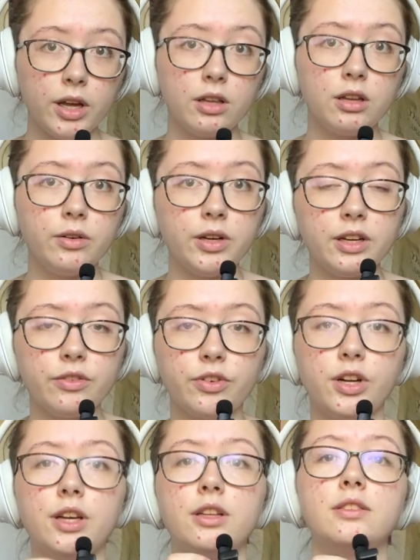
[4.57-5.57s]
hello again,
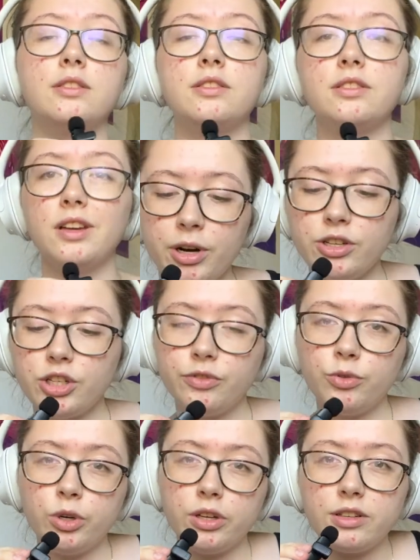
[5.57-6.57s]
friends. Project
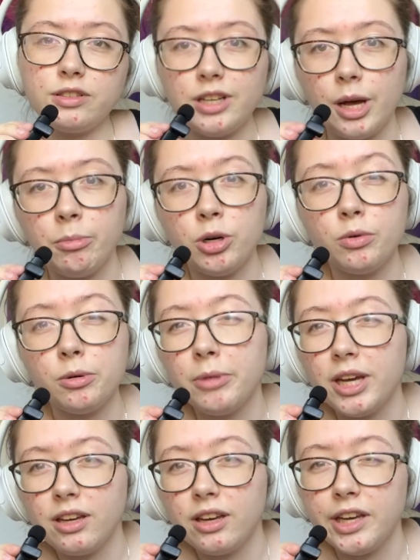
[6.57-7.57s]
for the summer, we're
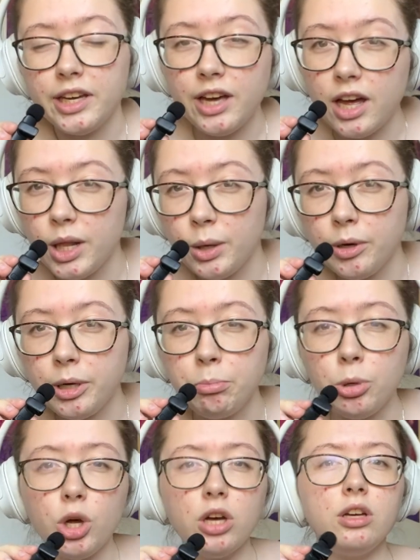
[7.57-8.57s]
making a coloring
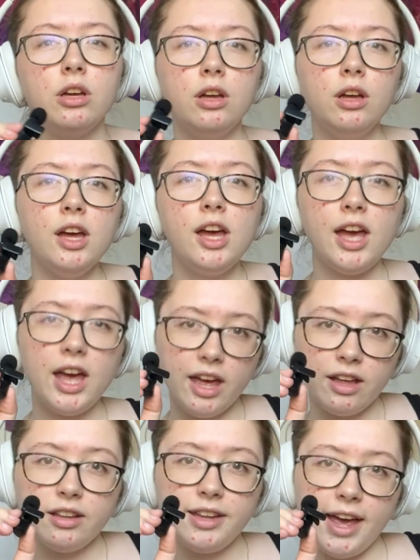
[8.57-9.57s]
book. Hell